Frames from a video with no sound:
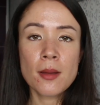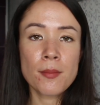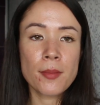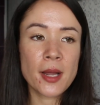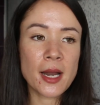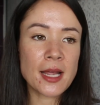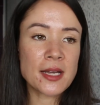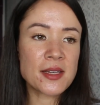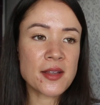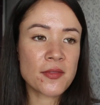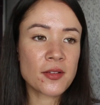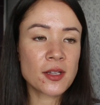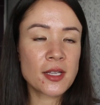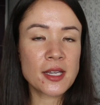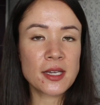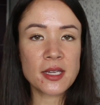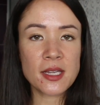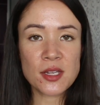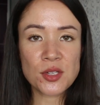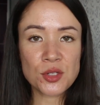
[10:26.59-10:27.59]
but I
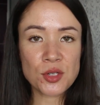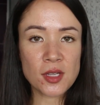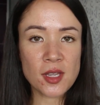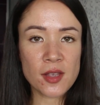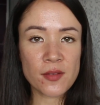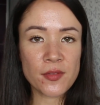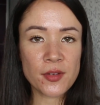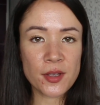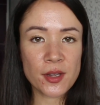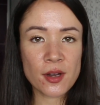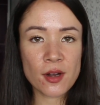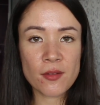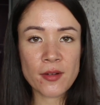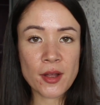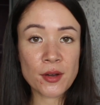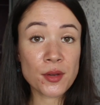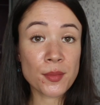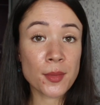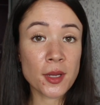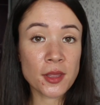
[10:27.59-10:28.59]
definitely need to give it
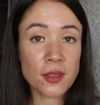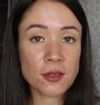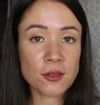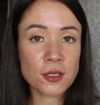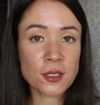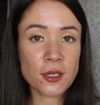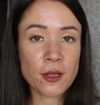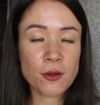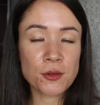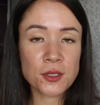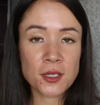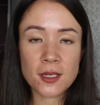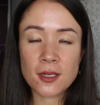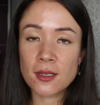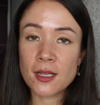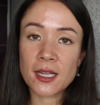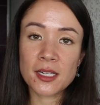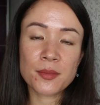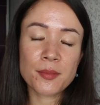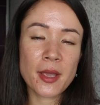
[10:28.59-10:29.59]
around a month or so to
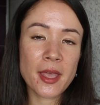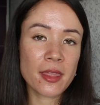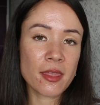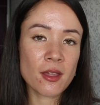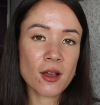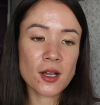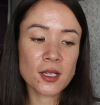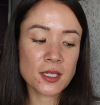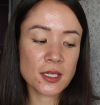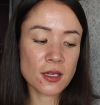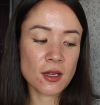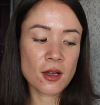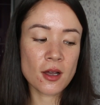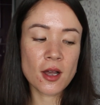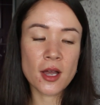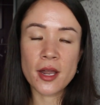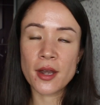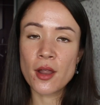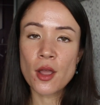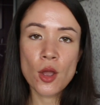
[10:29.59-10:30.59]
collect my thoughts
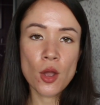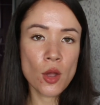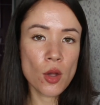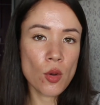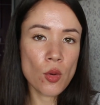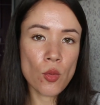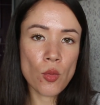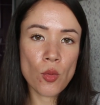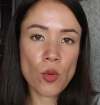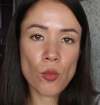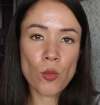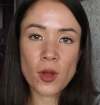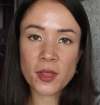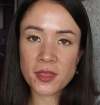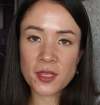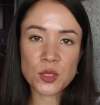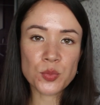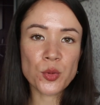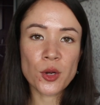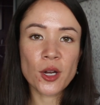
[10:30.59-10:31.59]
on
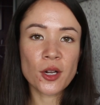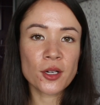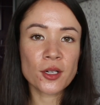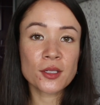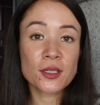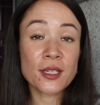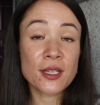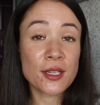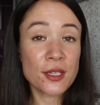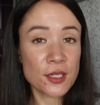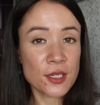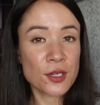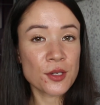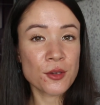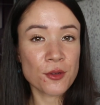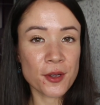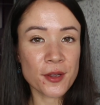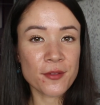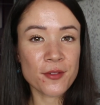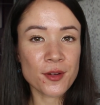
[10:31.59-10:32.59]
what this product is
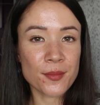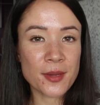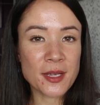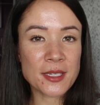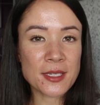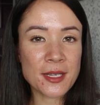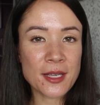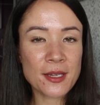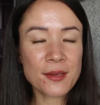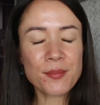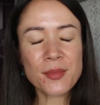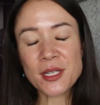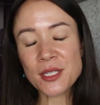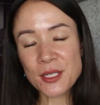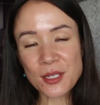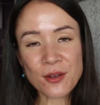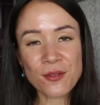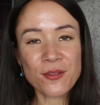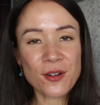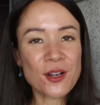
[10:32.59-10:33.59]
doing for my skin,
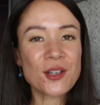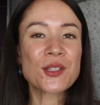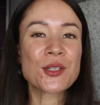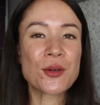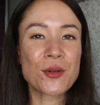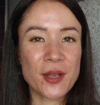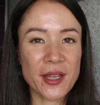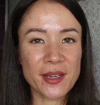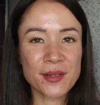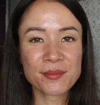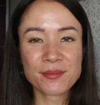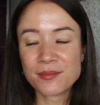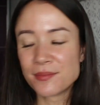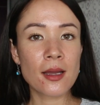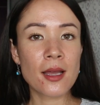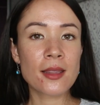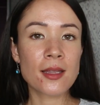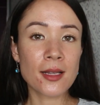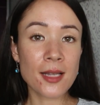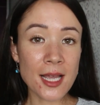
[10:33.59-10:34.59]
but so far so good.
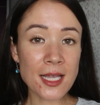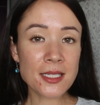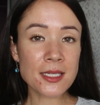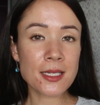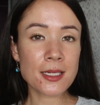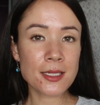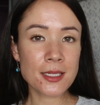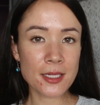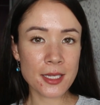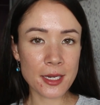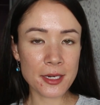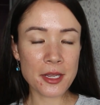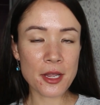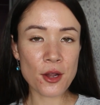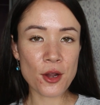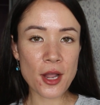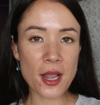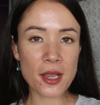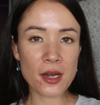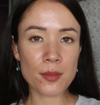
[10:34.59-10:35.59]
And the last
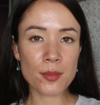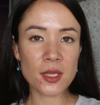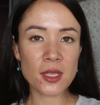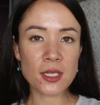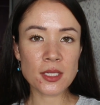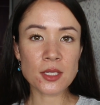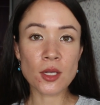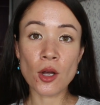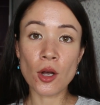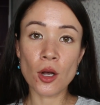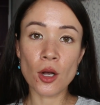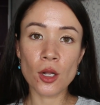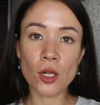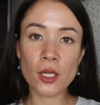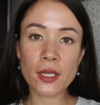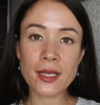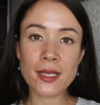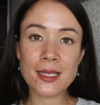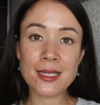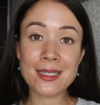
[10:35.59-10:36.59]
skincare item in this
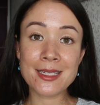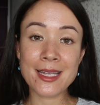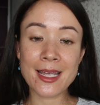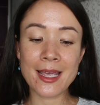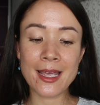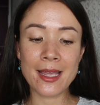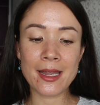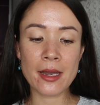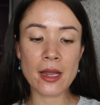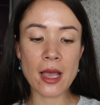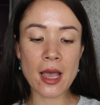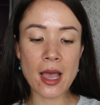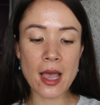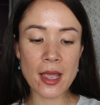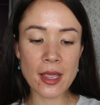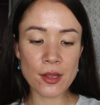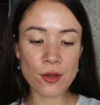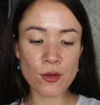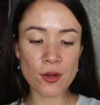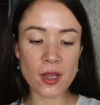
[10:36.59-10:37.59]
haul is an
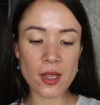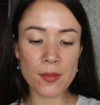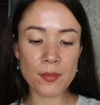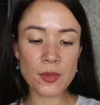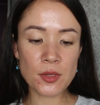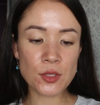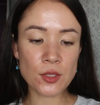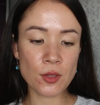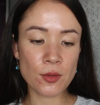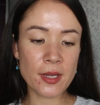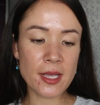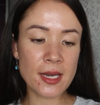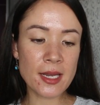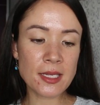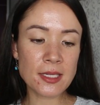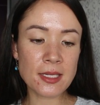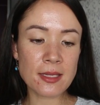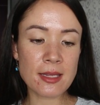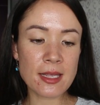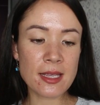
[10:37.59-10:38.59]
eye cream. So it
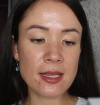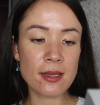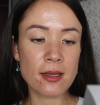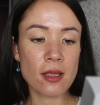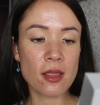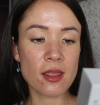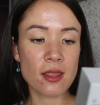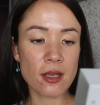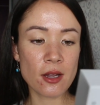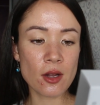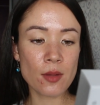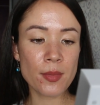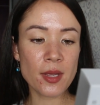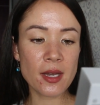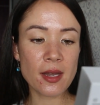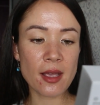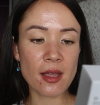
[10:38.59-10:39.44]
is the THERAMID